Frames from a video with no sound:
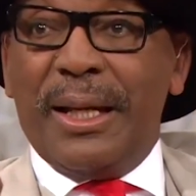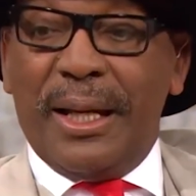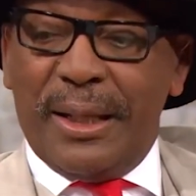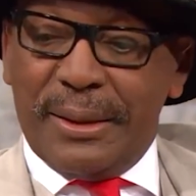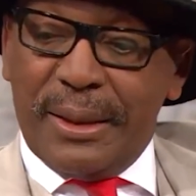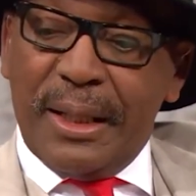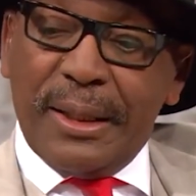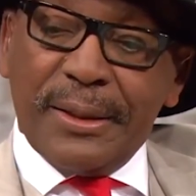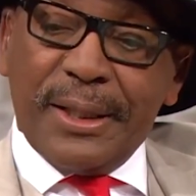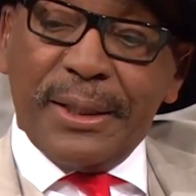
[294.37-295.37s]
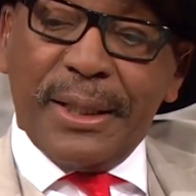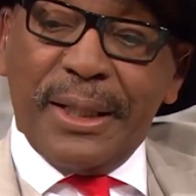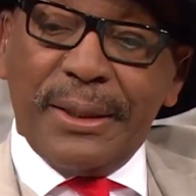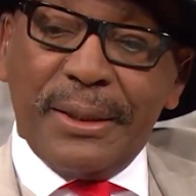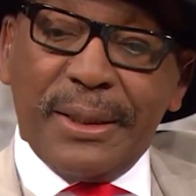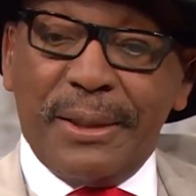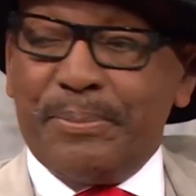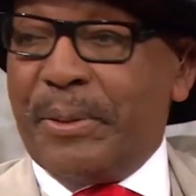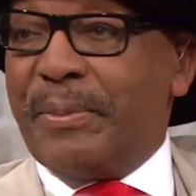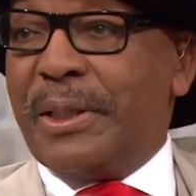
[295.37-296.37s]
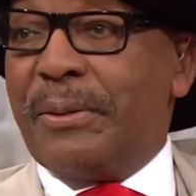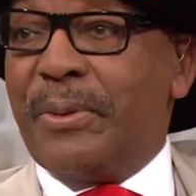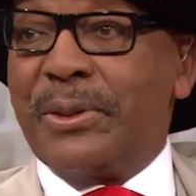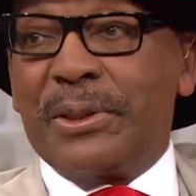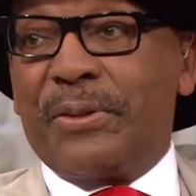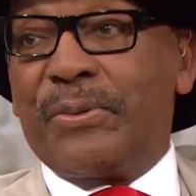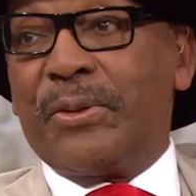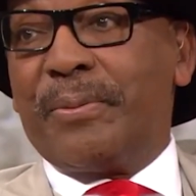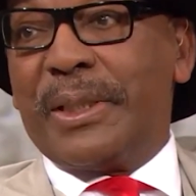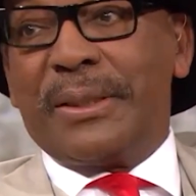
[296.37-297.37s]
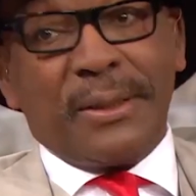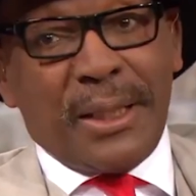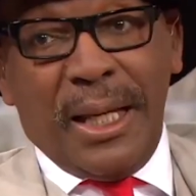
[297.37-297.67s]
And uh, then they, they put me in the emergency room and